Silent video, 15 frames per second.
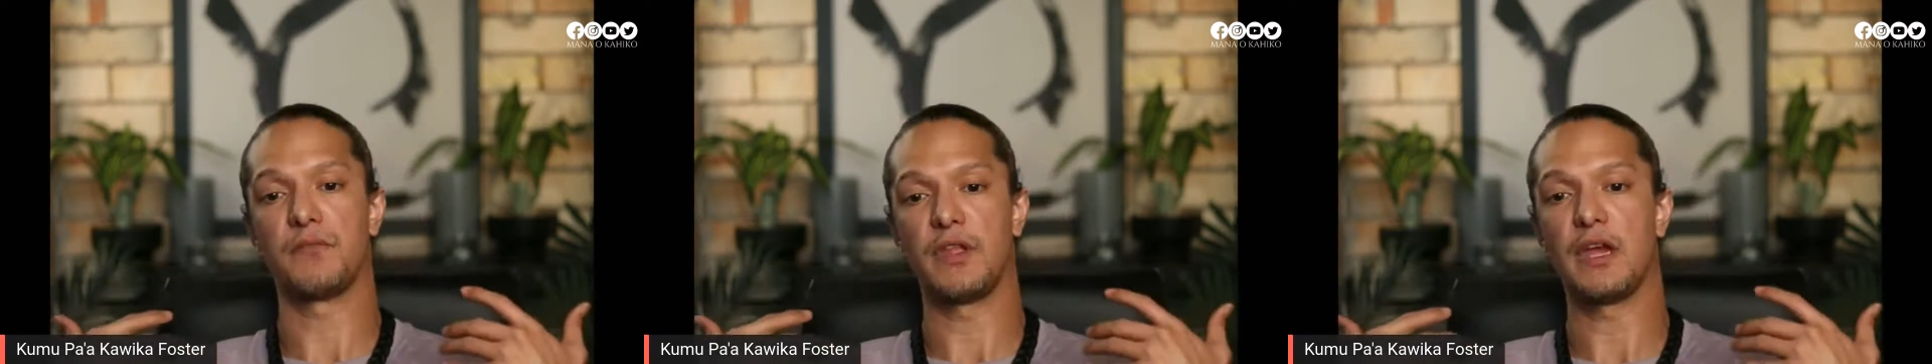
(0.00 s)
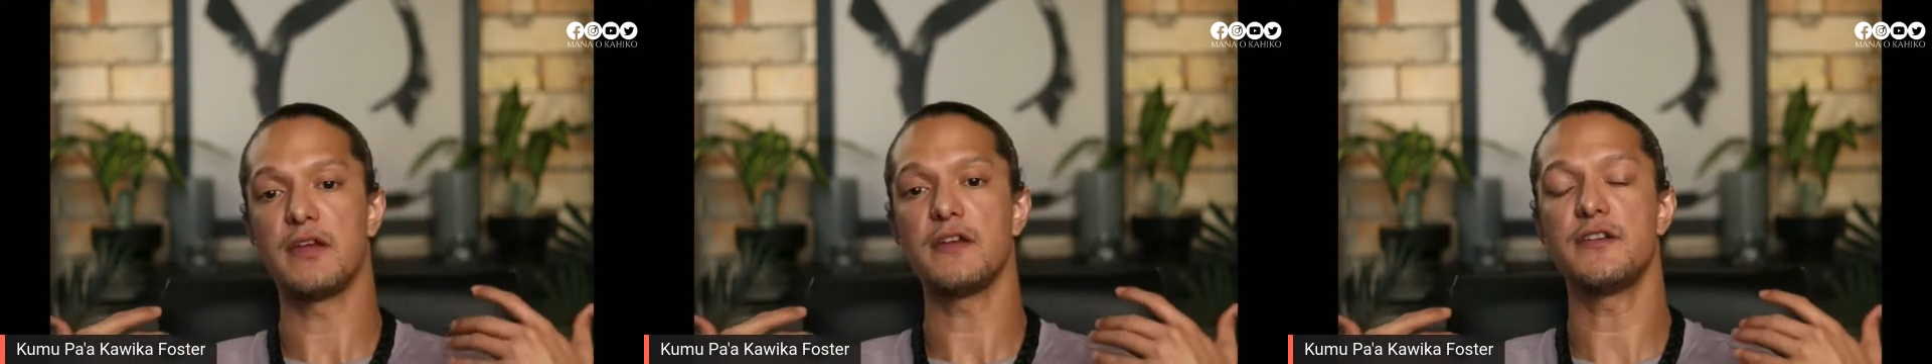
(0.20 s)

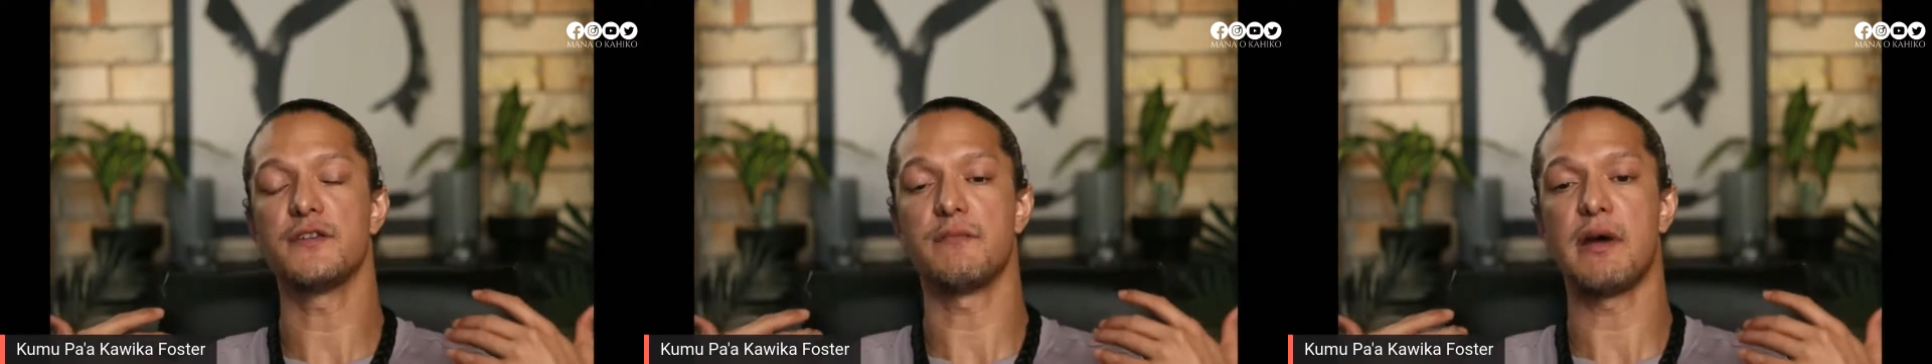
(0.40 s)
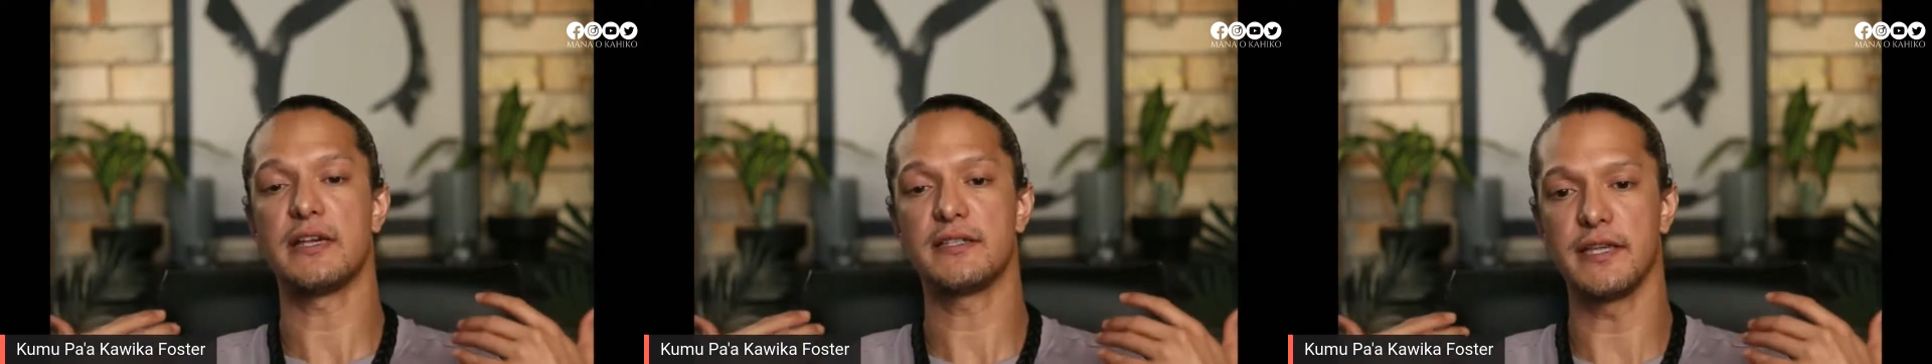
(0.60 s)
either
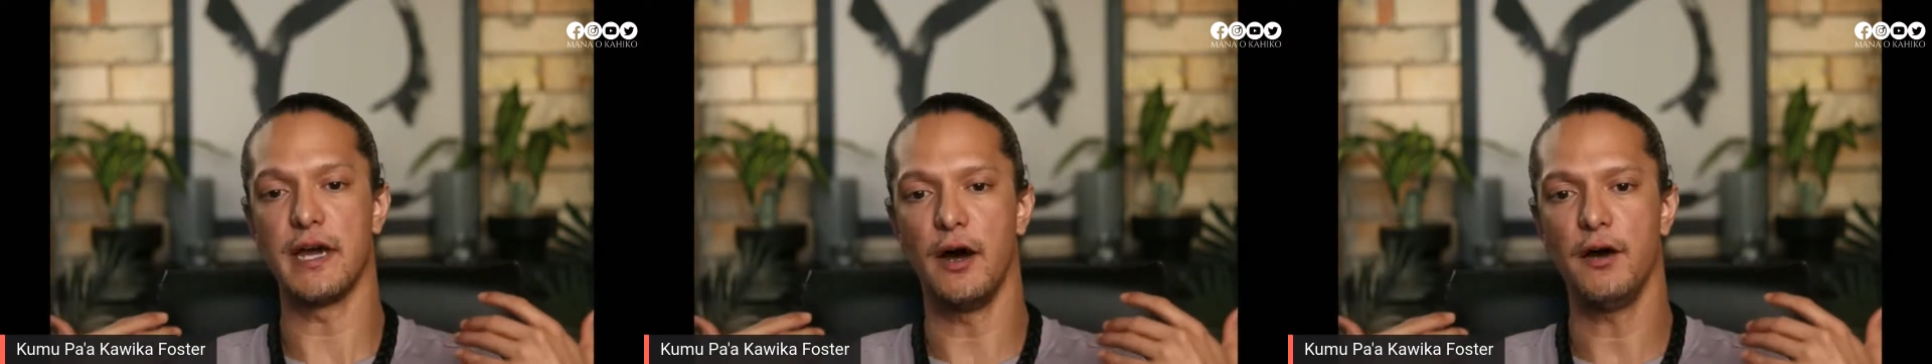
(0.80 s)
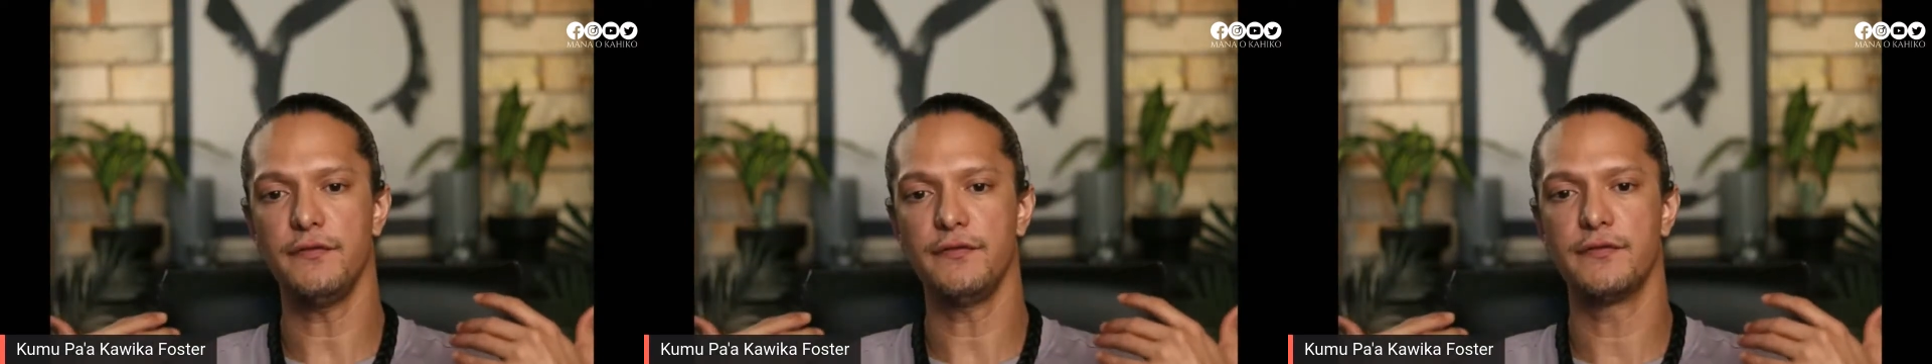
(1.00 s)

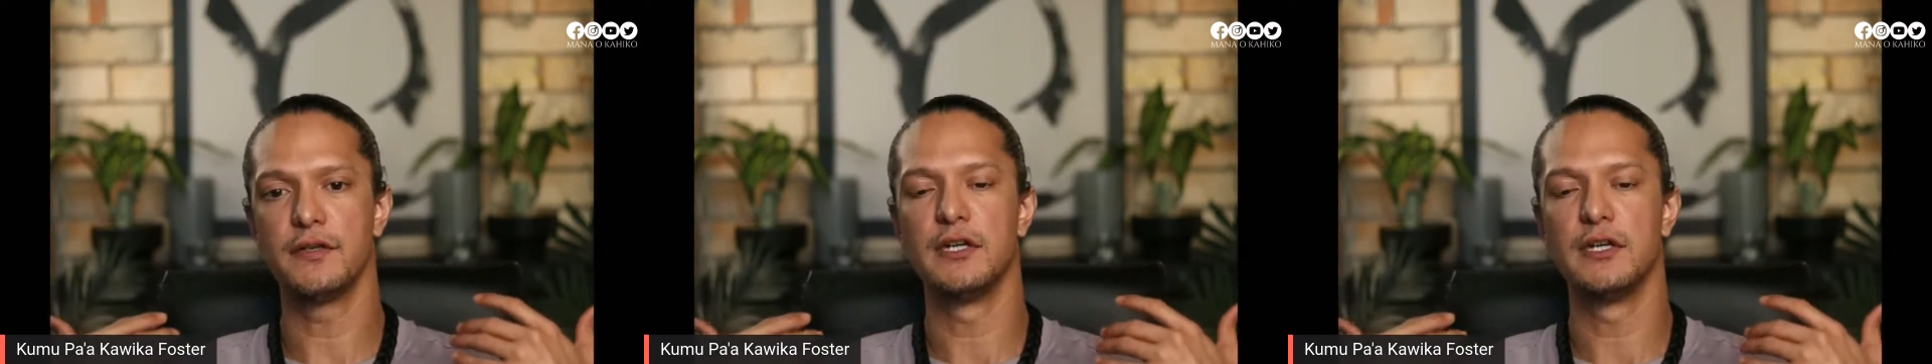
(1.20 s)
myself